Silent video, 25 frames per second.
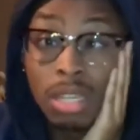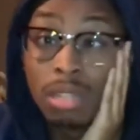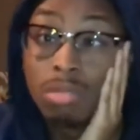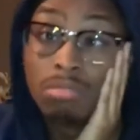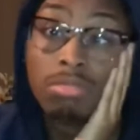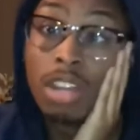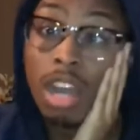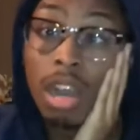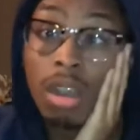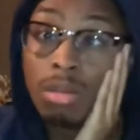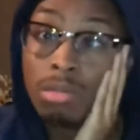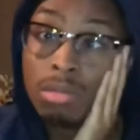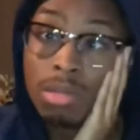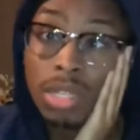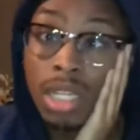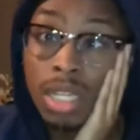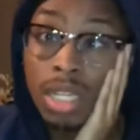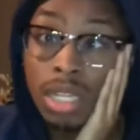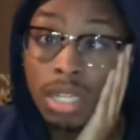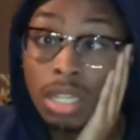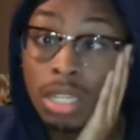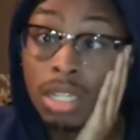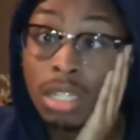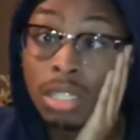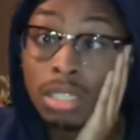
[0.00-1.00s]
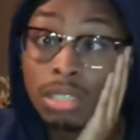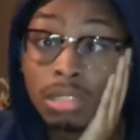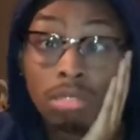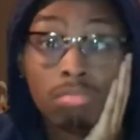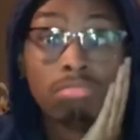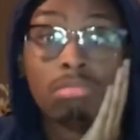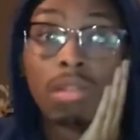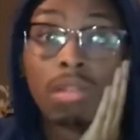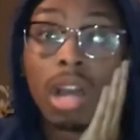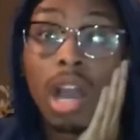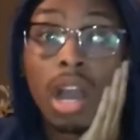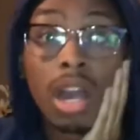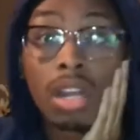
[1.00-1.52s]
No, nigga.
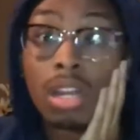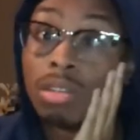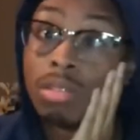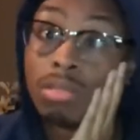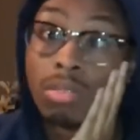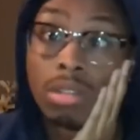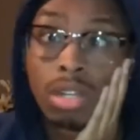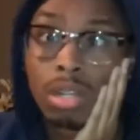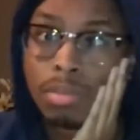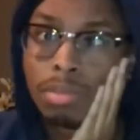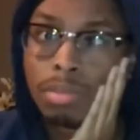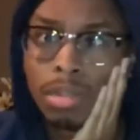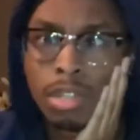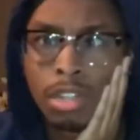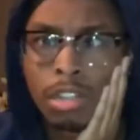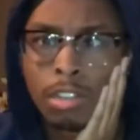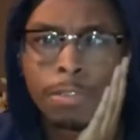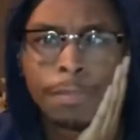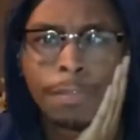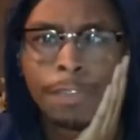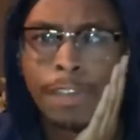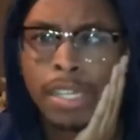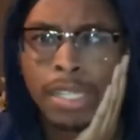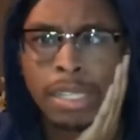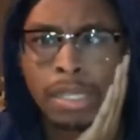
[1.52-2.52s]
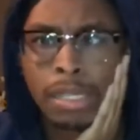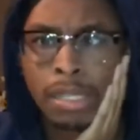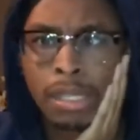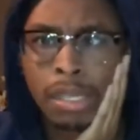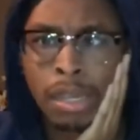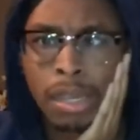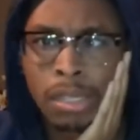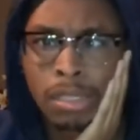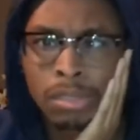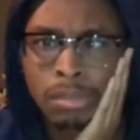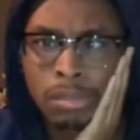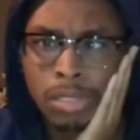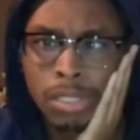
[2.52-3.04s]
I don't wanna play no fucking
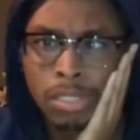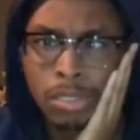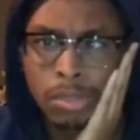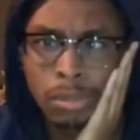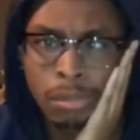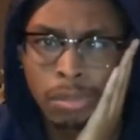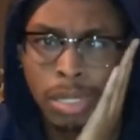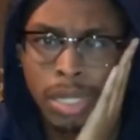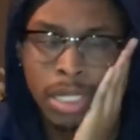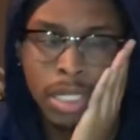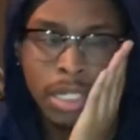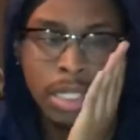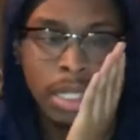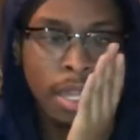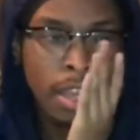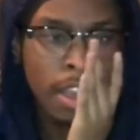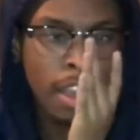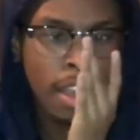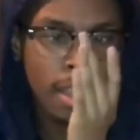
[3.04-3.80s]
games with you, man.